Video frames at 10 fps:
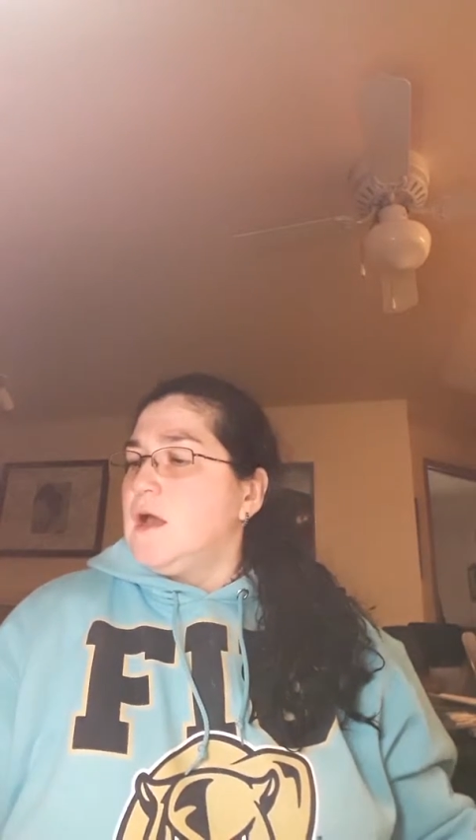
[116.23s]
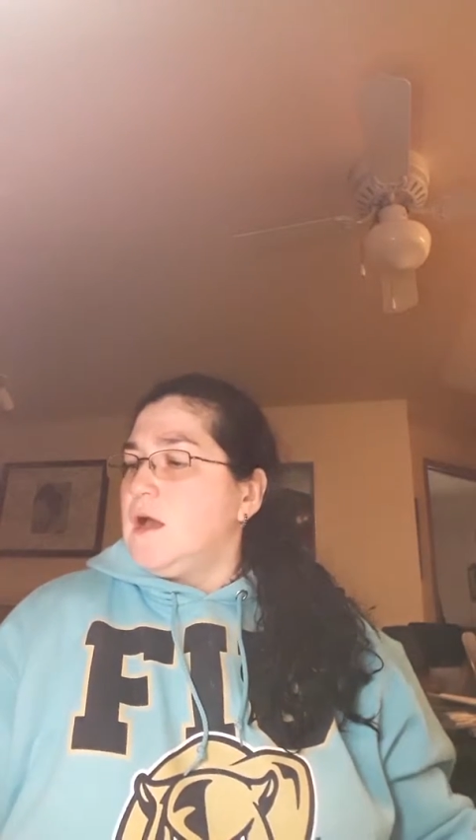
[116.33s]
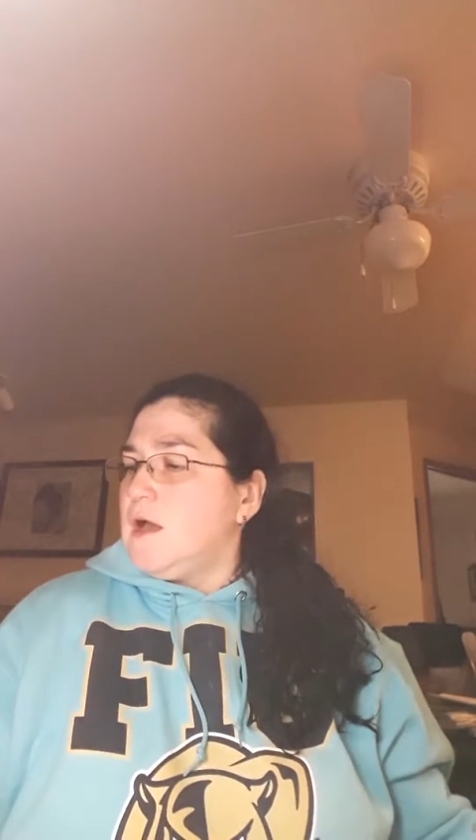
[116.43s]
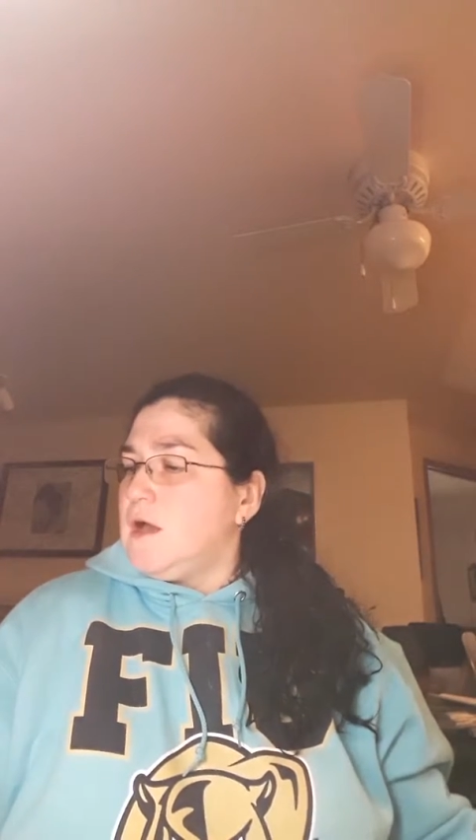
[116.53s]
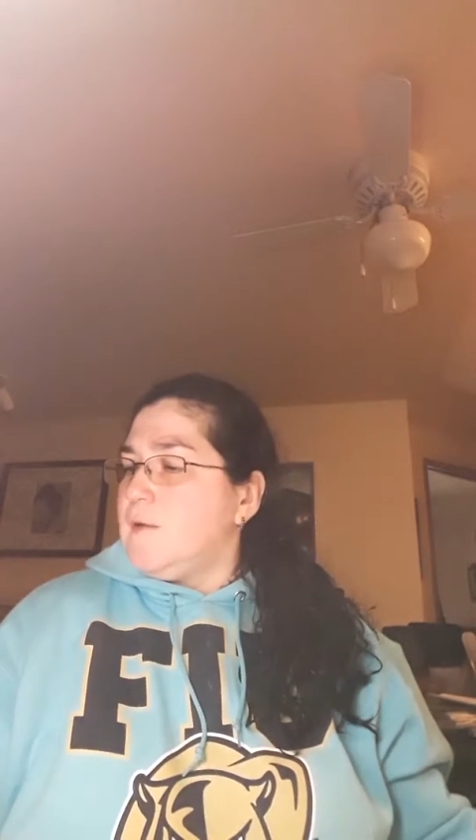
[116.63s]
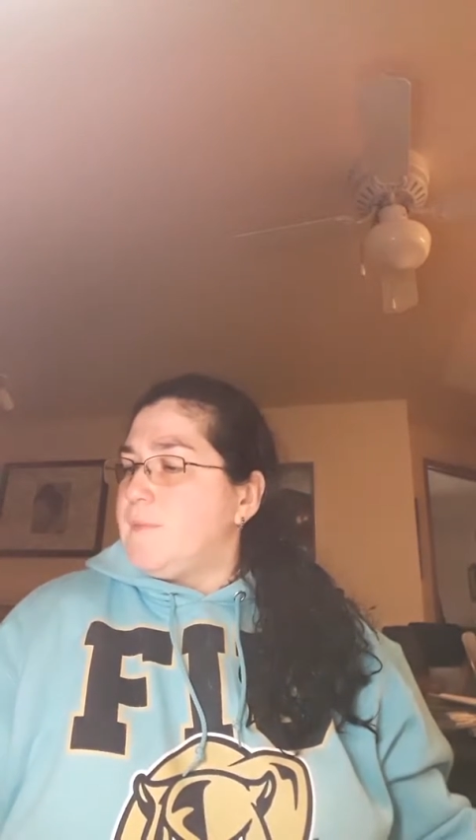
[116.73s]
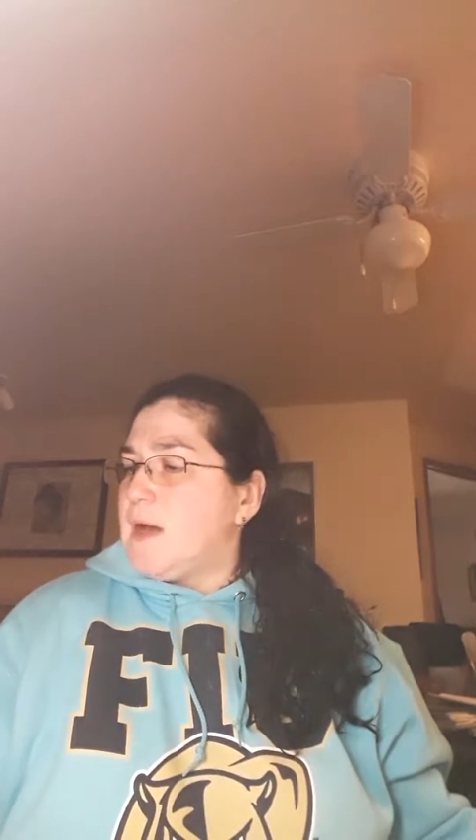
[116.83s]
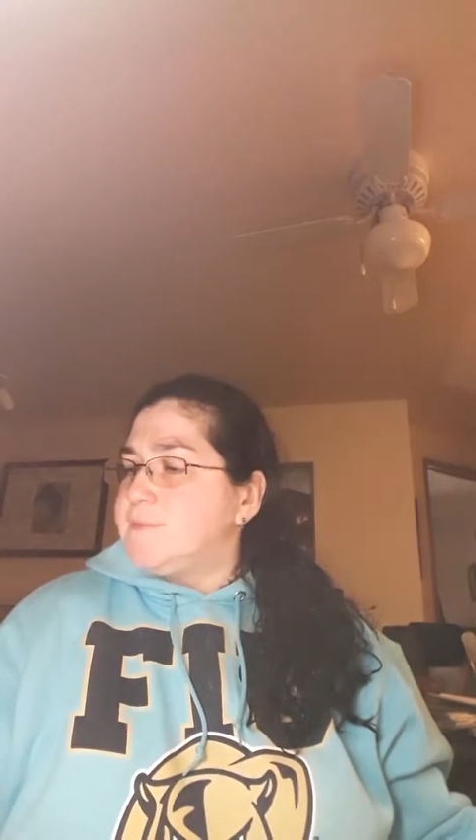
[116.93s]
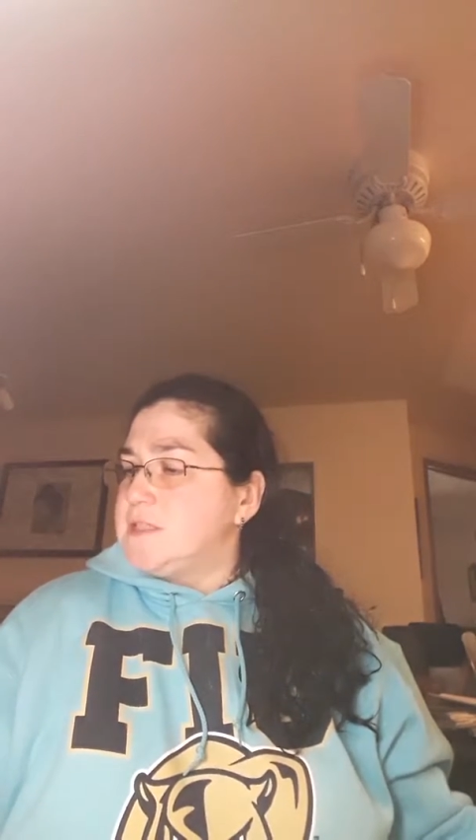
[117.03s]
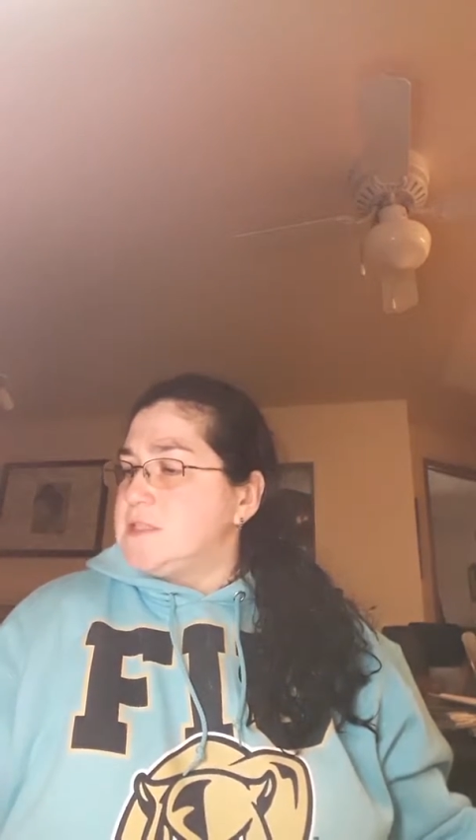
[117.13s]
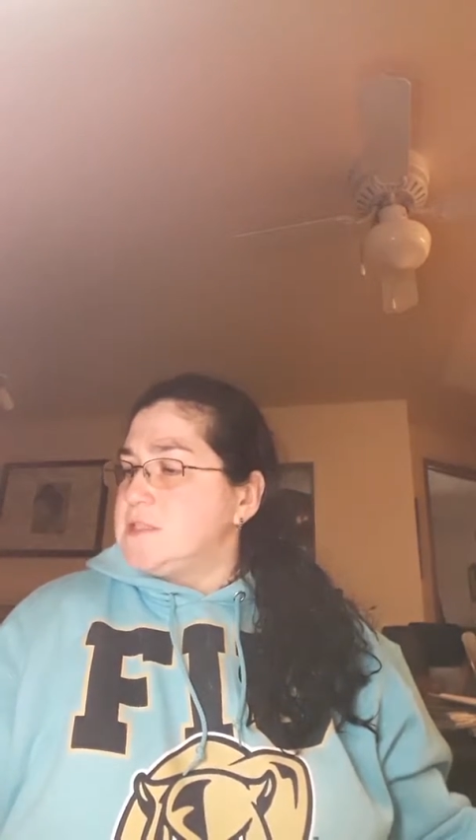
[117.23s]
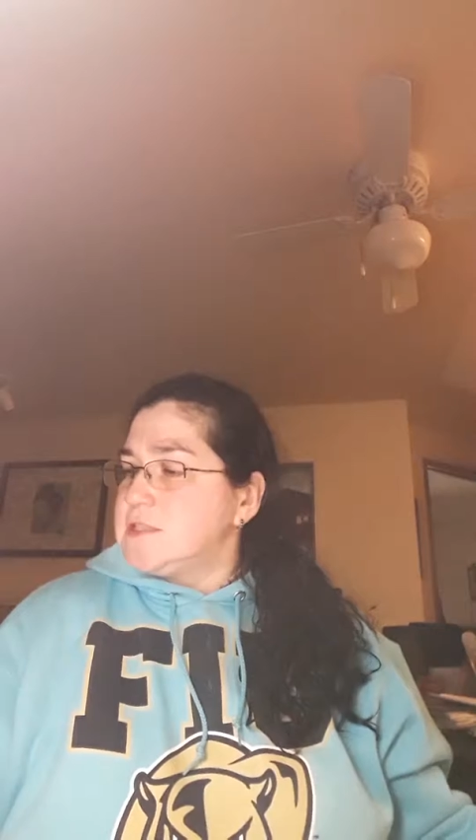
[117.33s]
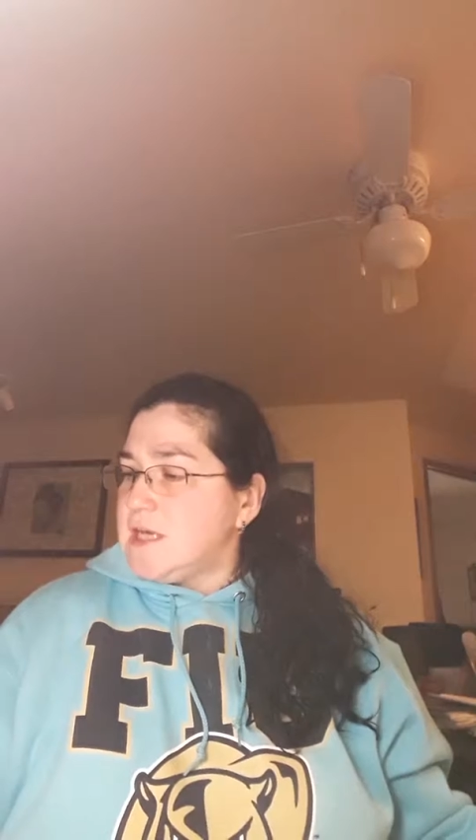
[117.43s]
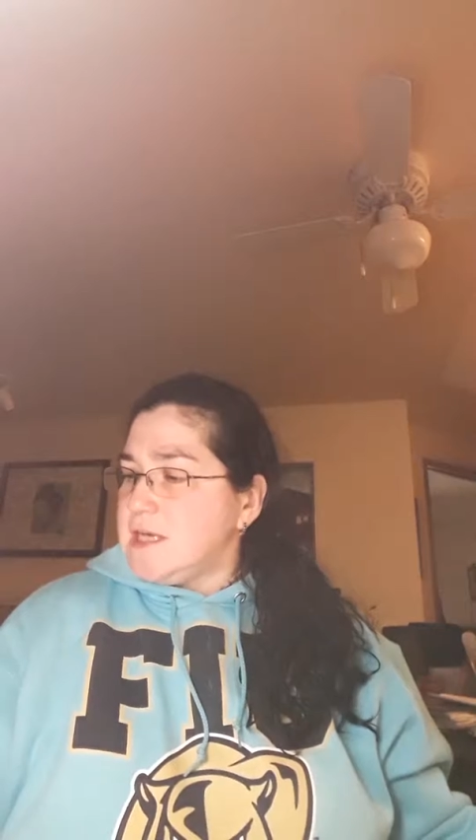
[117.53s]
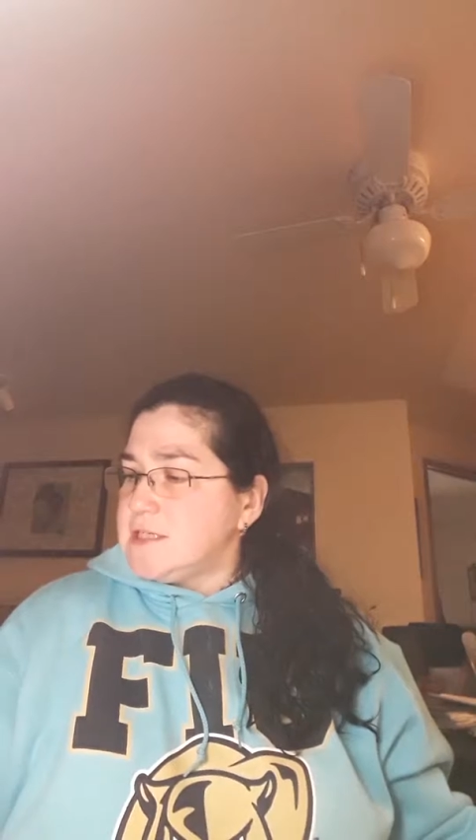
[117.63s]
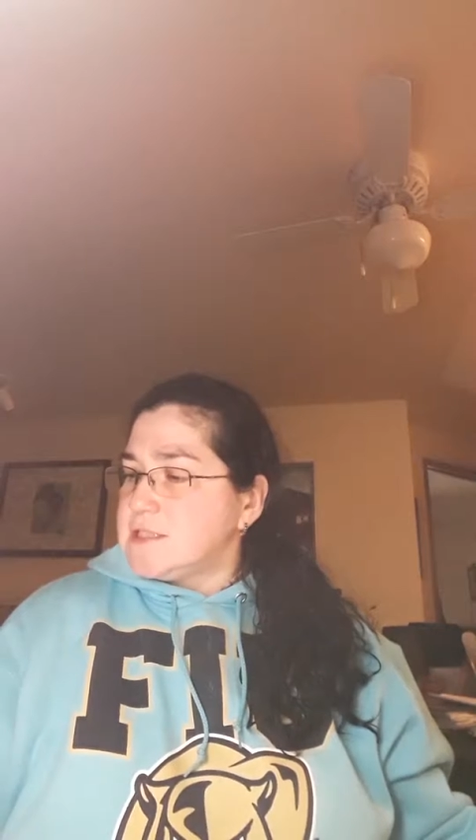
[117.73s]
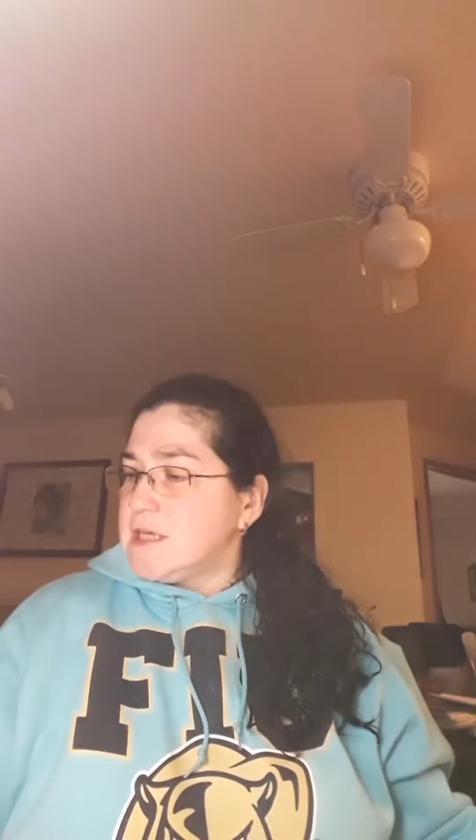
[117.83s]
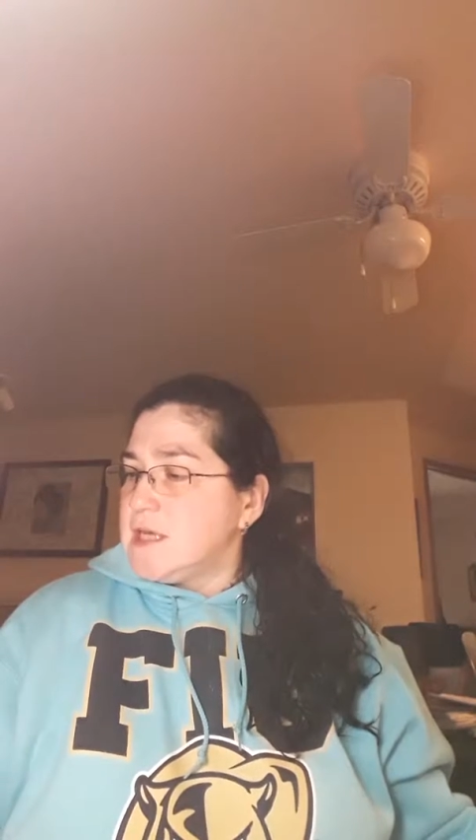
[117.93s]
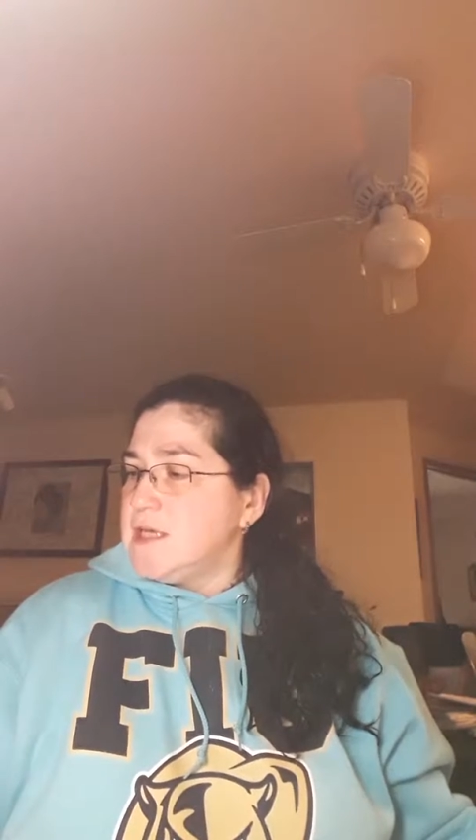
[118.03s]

Aptitude test,